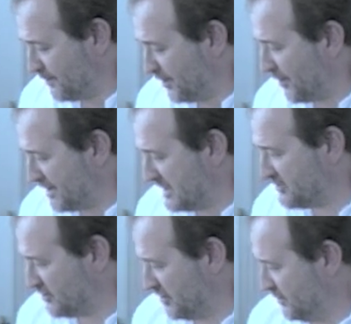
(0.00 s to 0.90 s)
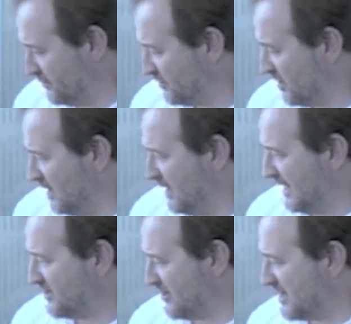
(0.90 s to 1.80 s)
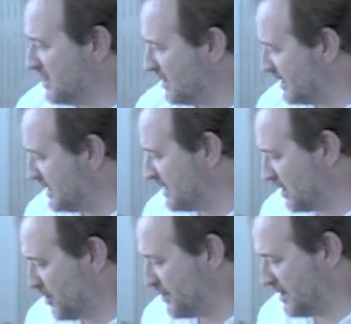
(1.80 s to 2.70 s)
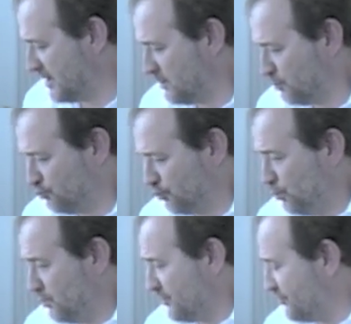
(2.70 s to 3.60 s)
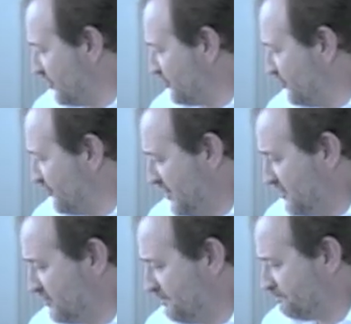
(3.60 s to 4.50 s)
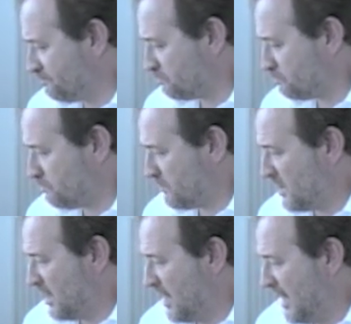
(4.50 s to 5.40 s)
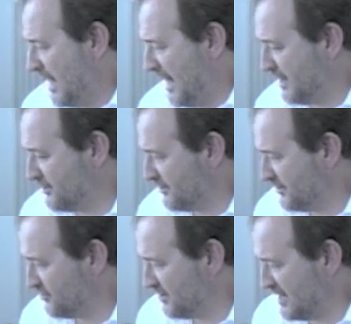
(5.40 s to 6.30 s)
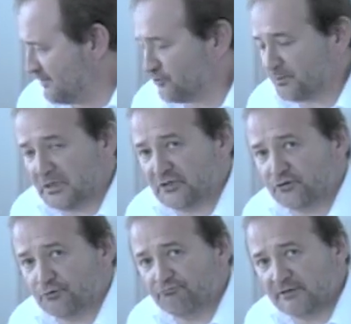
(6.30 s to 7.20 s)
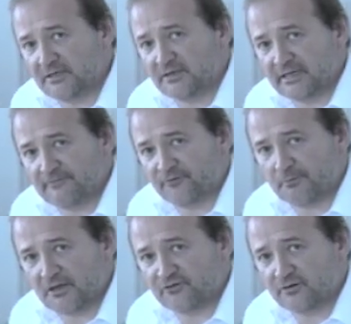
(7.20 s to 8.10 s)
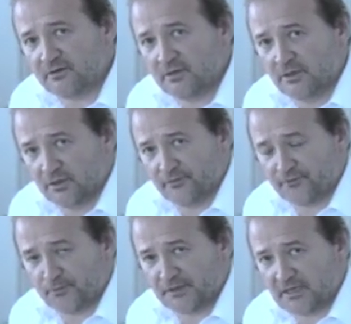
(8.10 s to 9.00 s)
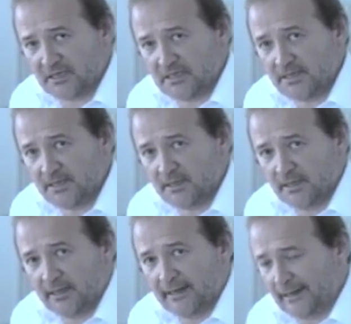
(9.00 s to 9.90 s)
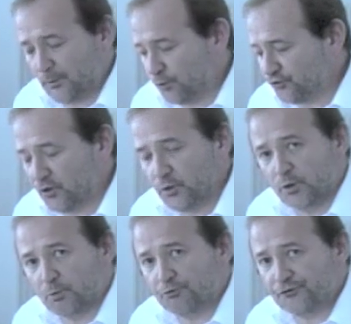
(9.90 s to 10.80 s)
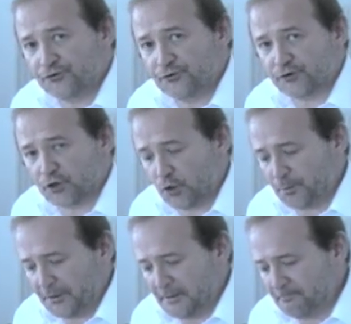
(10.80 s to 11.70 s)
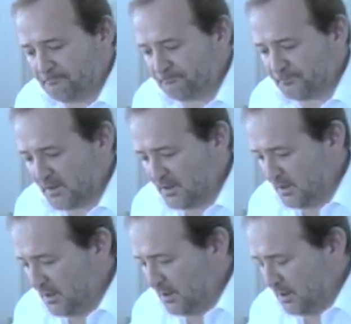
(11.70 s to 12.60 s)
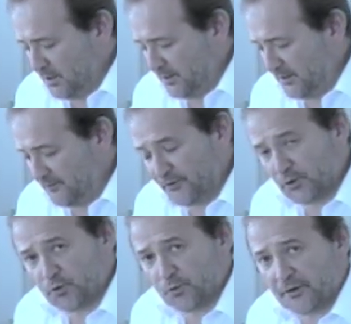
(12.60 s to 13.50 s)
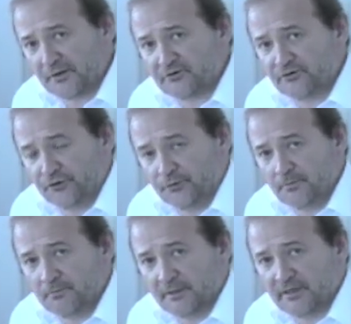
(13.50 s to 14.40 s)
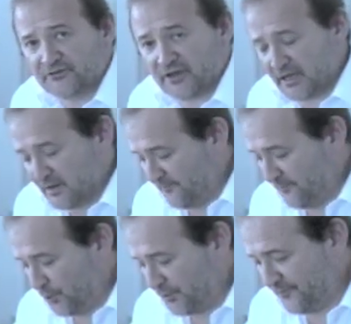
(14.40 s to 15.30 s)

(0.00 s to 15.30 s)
that I need to use is a key cloning tool such as this and this enables me to read the information from the key and also produce a copy. Now the vehicle we're going to do is a Ford